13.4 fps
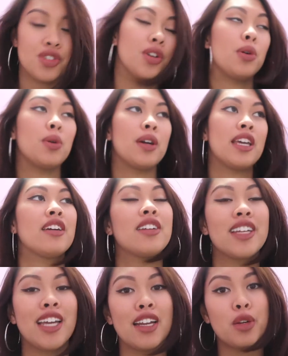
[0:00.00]
So
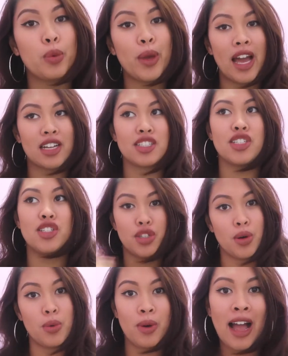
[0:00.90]
here in Canada, we actually
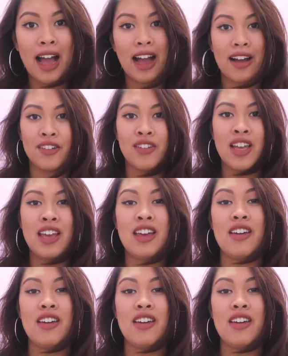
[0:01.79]
don't have